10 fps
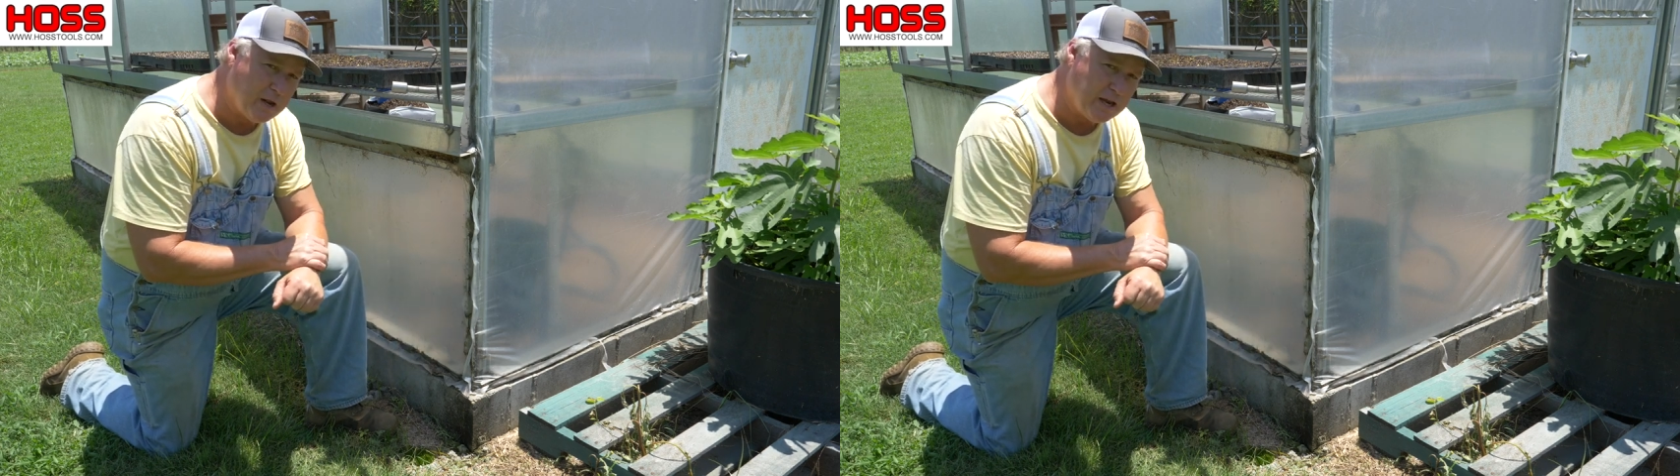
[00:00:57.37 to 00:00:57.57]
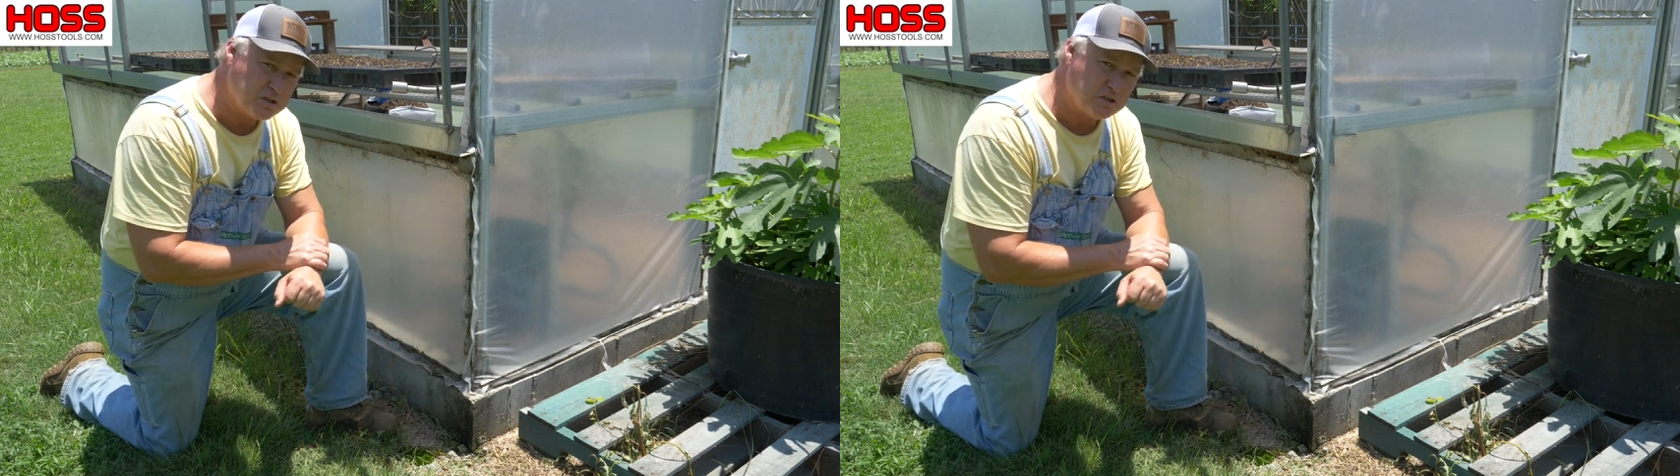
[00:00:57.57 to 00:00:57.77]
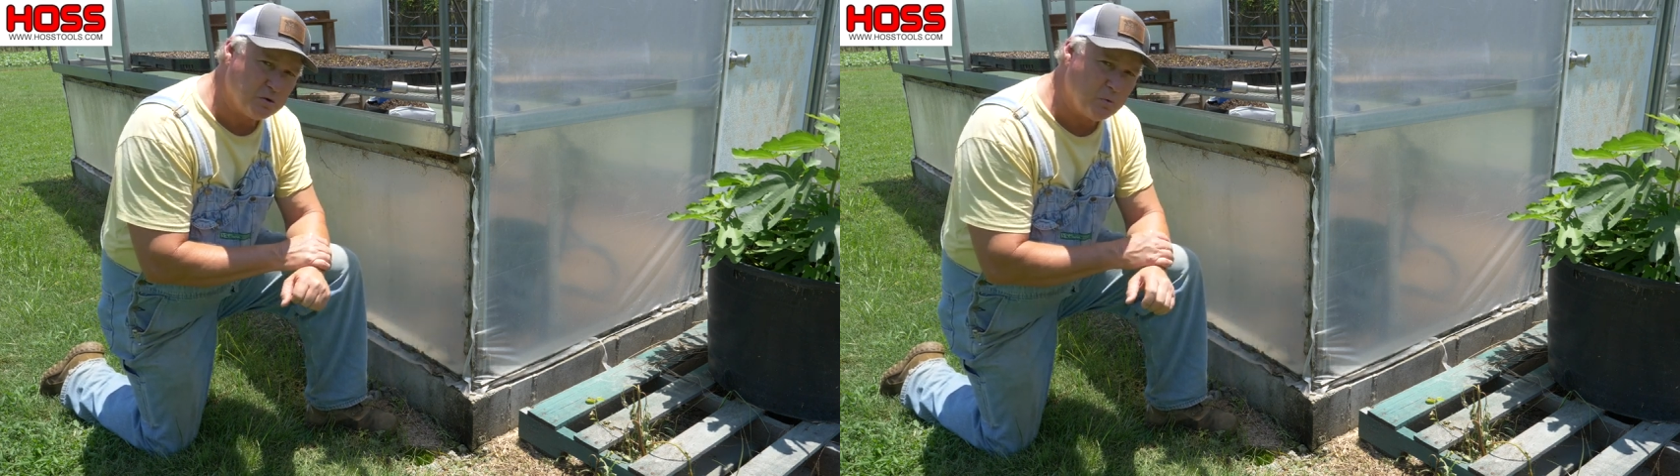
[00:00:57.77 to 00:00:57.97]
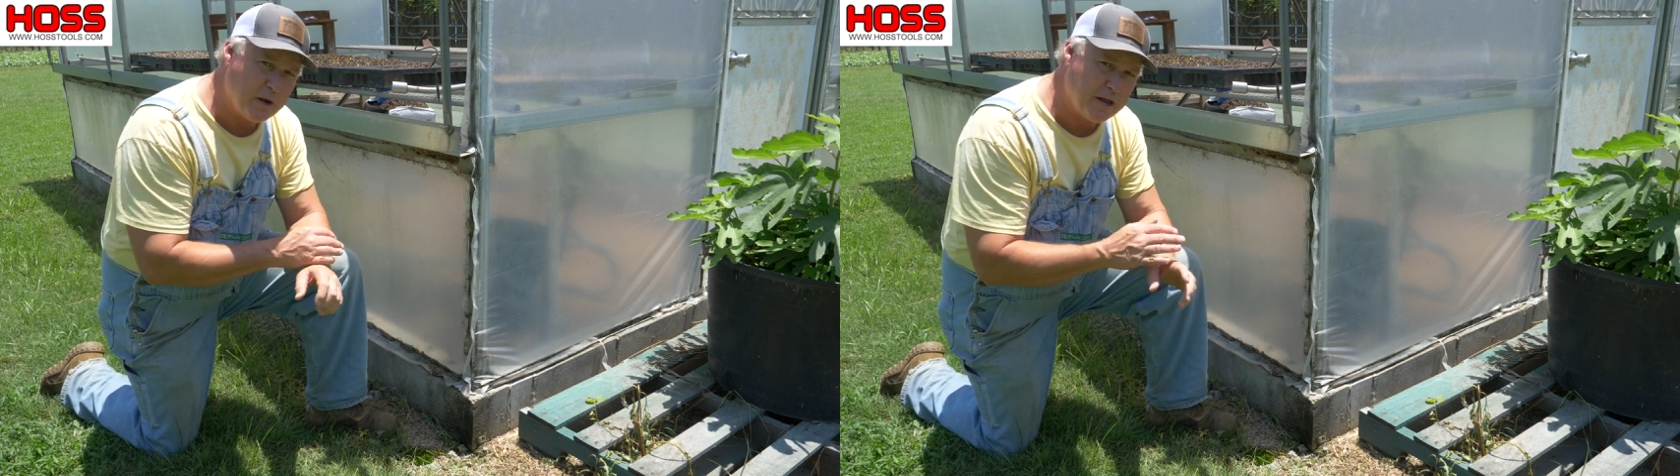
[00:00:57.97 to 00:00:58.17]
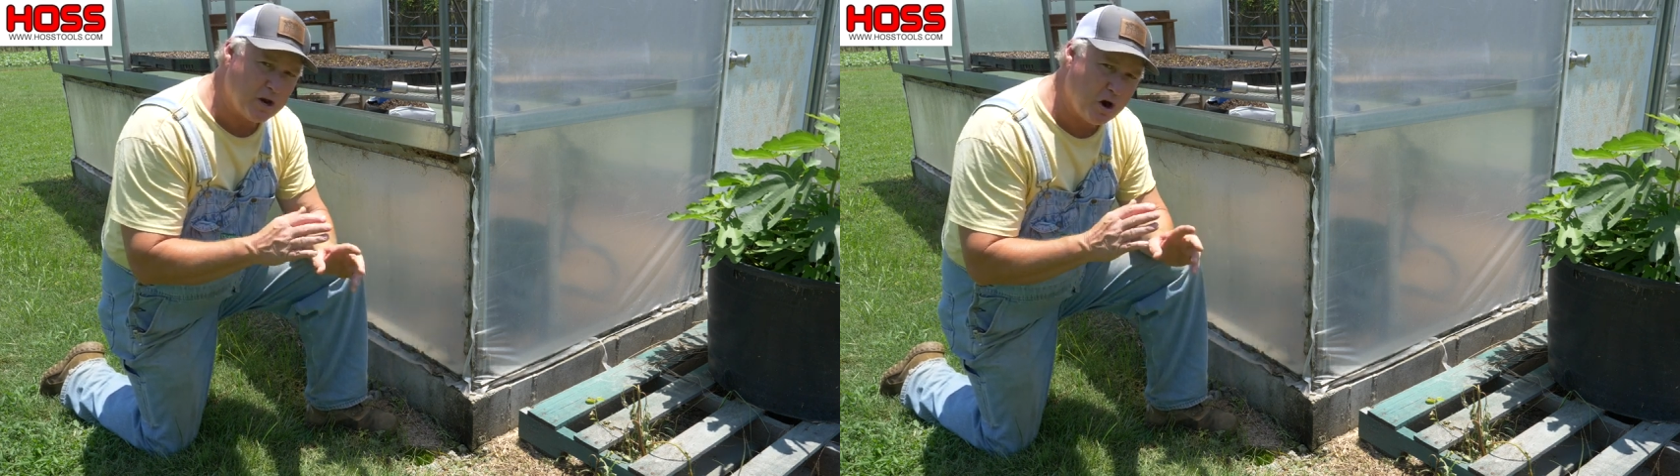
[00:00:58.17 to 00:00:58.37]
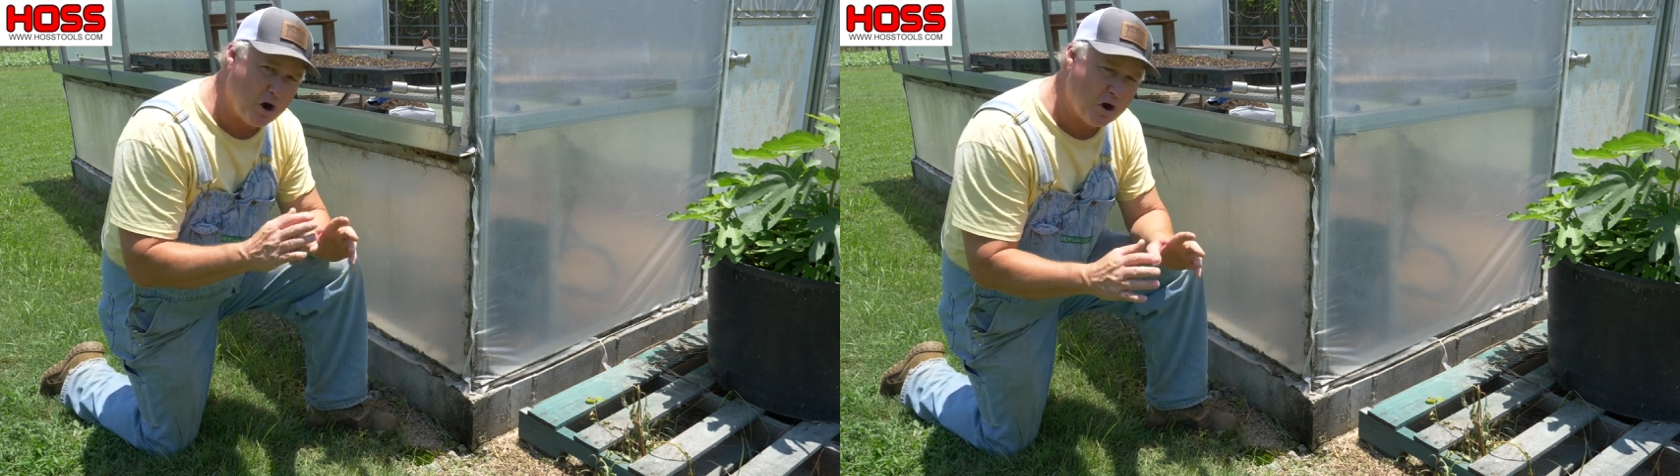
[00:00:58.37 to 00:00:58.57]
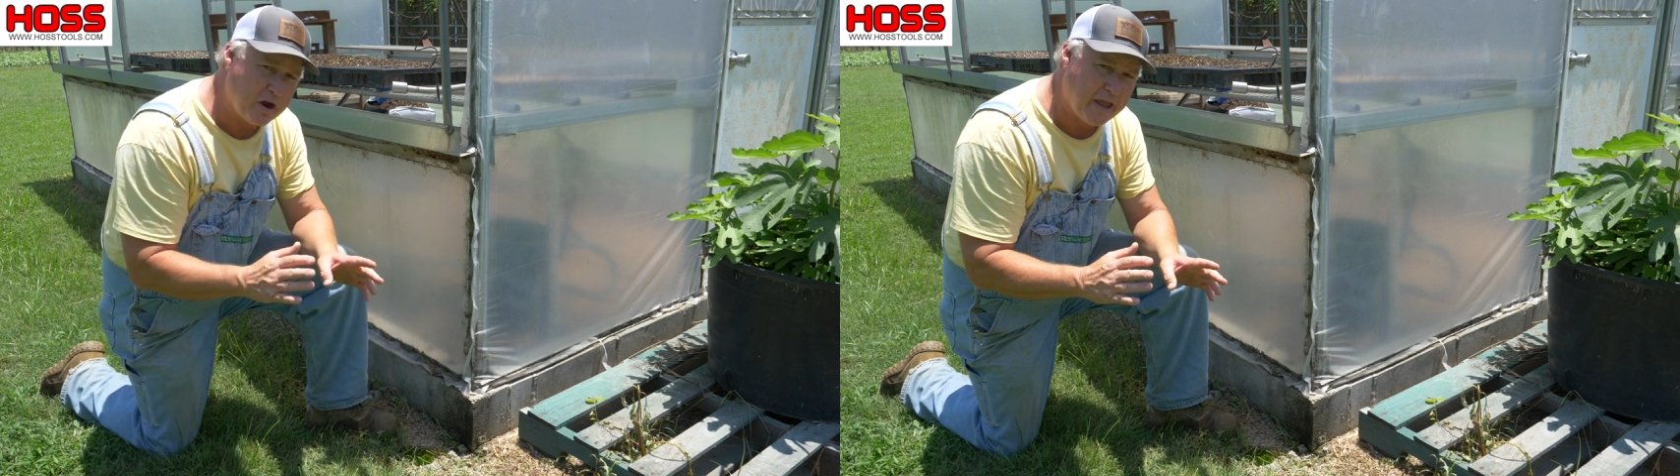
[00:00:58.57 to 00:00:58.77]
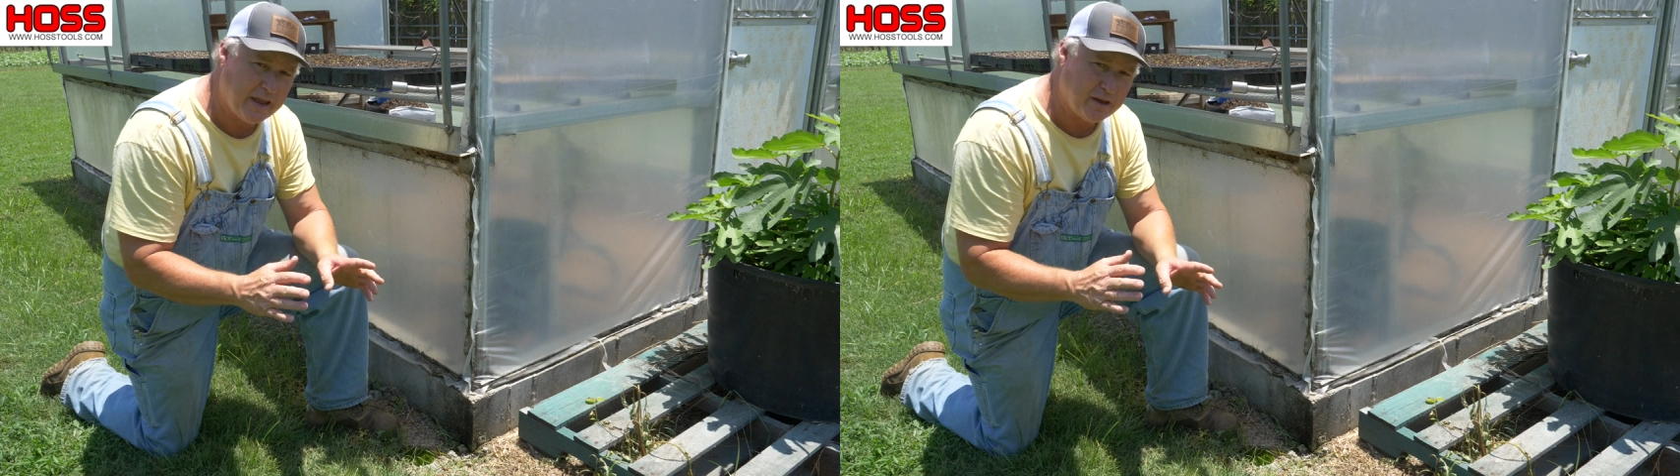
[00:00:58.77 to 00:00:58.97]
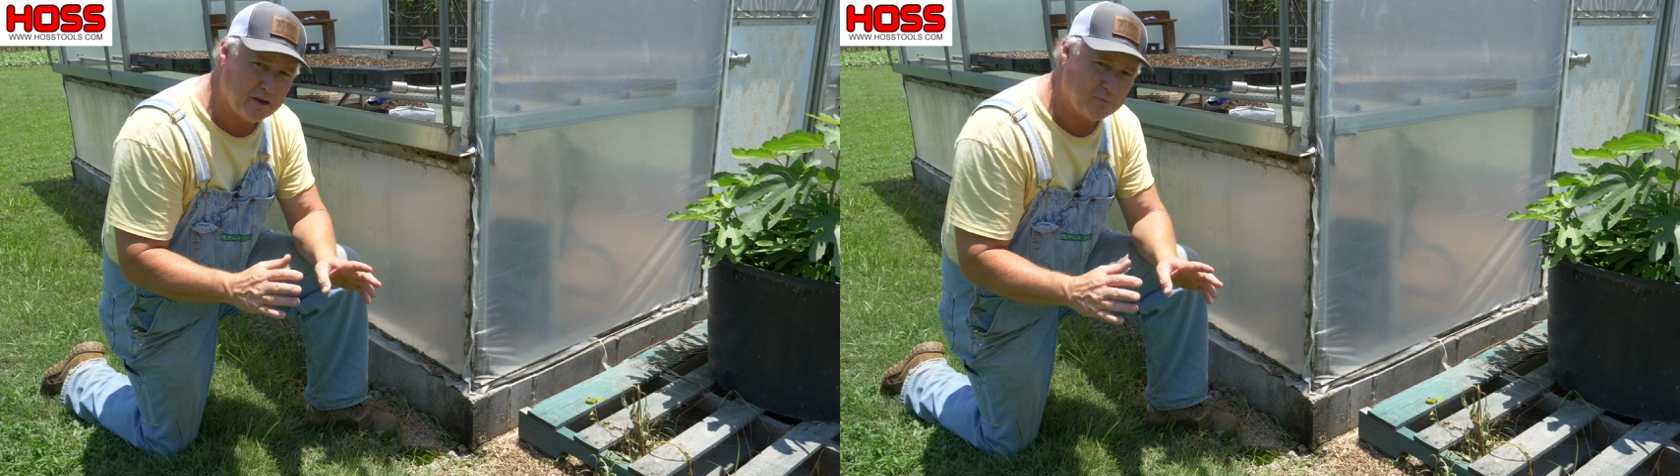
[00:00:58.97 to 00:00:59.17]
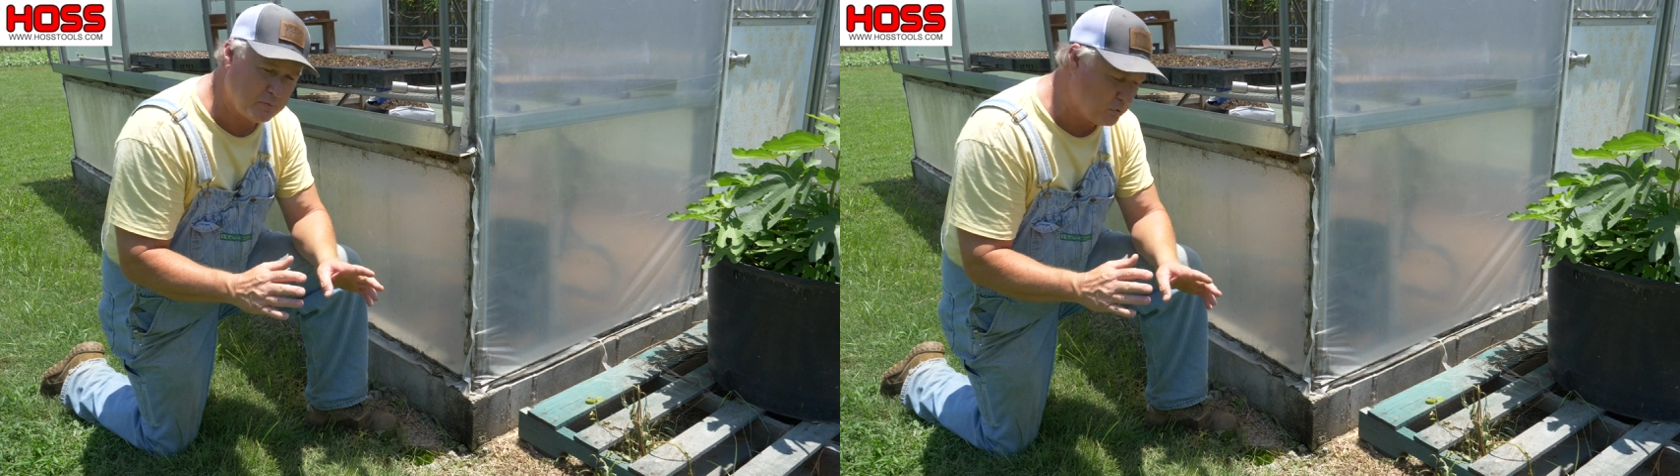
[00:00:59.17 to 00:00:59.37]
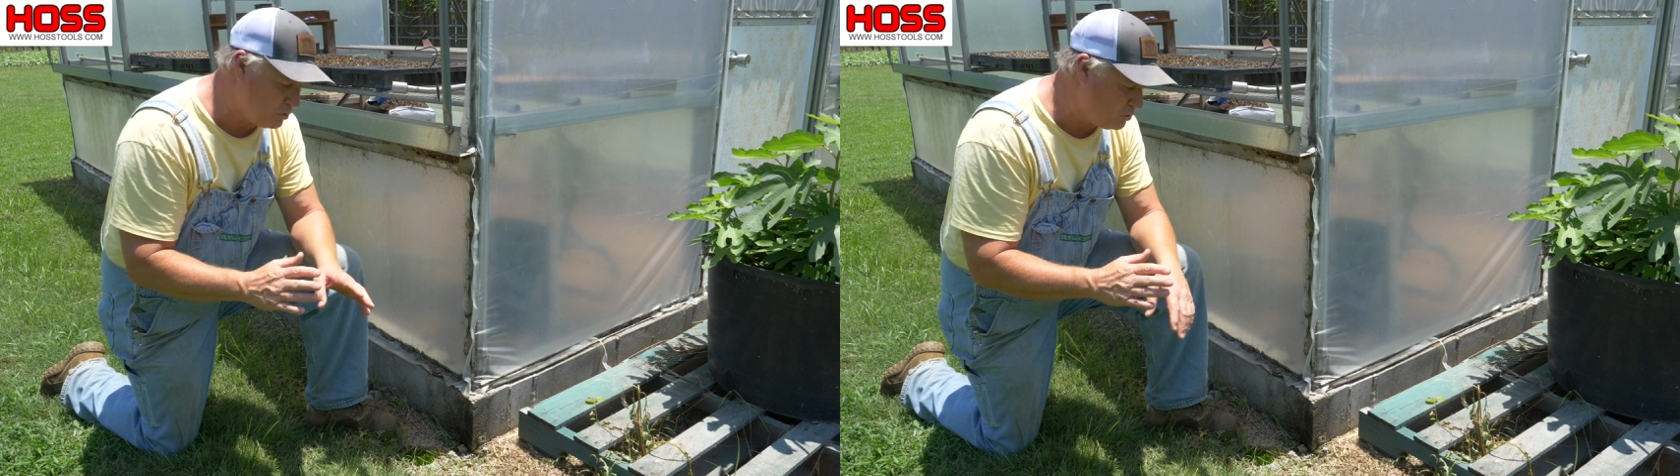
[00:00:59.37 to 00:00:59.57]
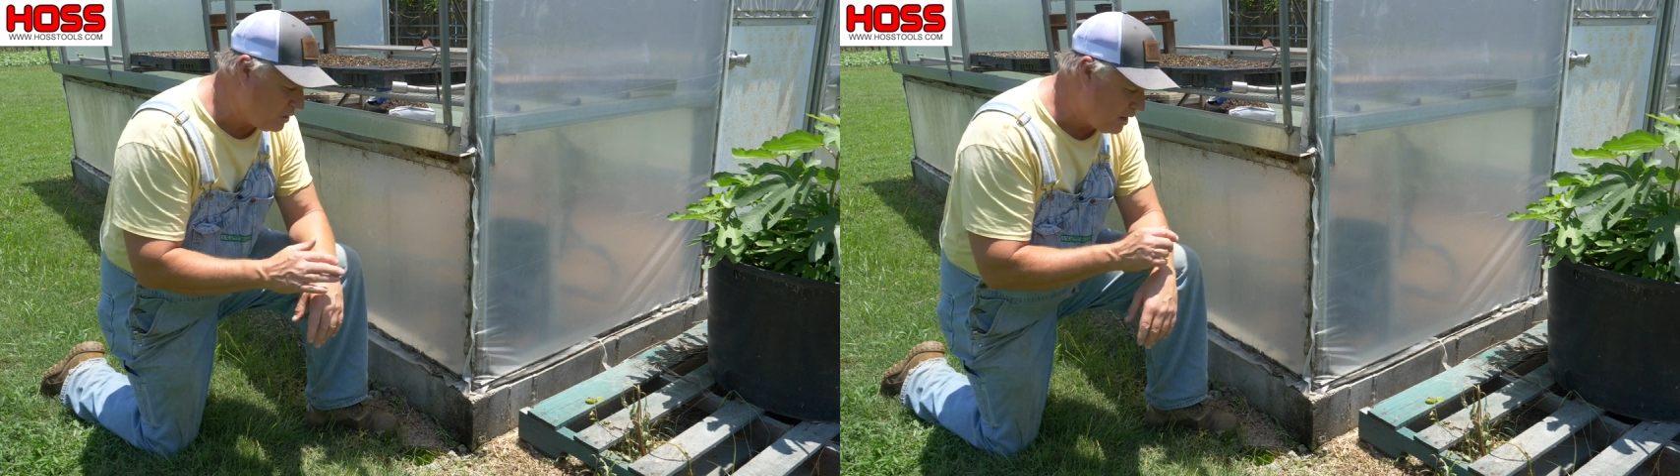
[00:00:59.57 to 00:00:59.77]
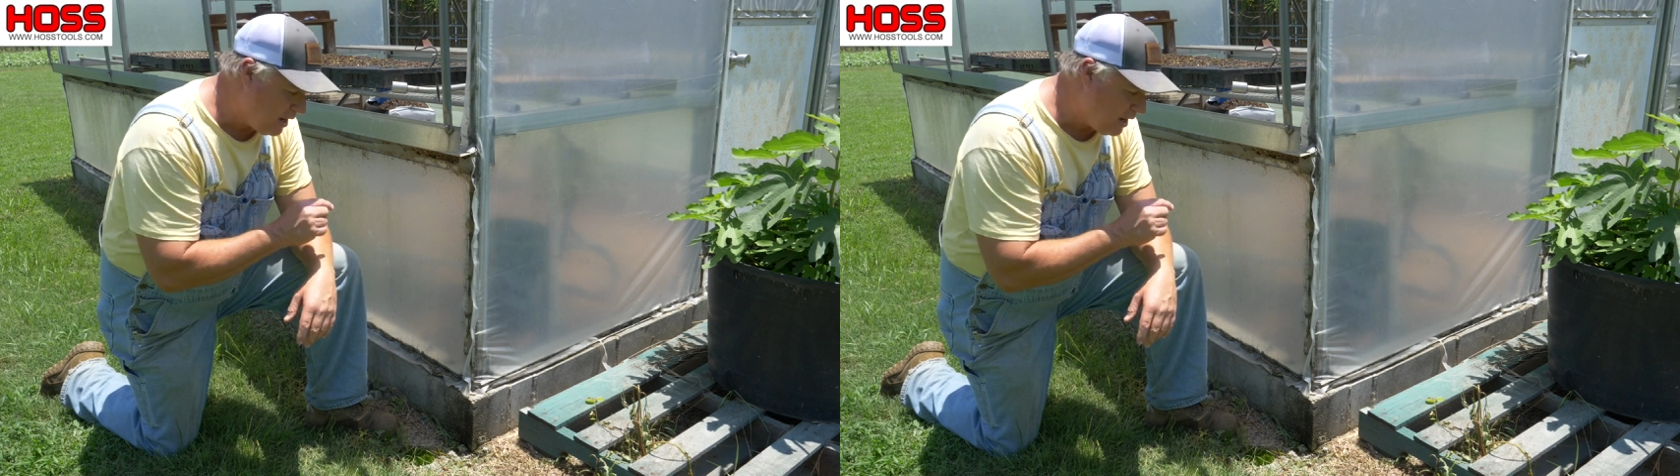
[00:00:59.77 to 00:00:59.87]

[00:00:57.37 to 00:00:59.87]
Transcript: last year when we had a hurricane come through